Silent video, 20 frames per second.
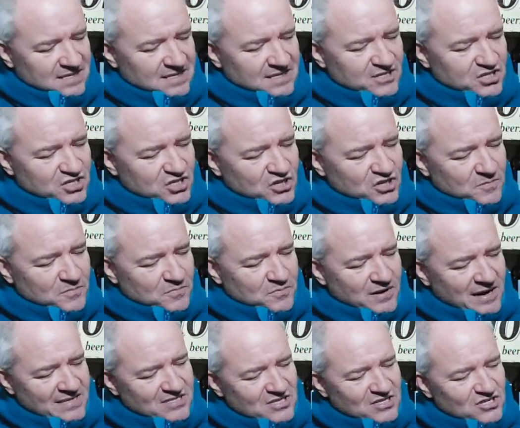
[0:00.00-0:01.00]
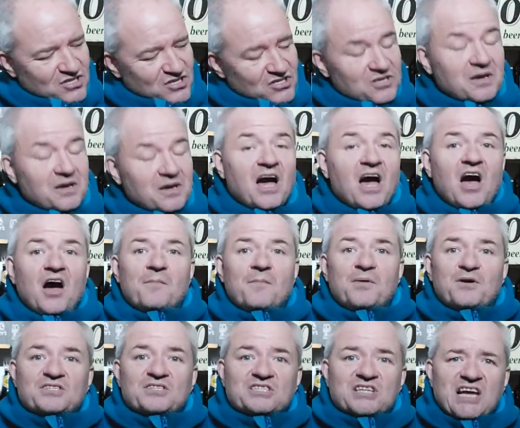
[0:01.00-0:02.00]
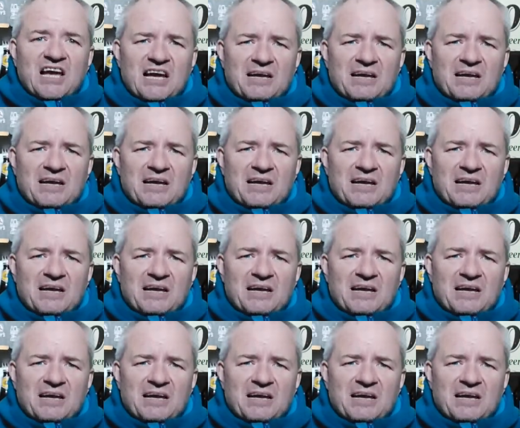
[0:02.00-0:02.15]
in certain practices, but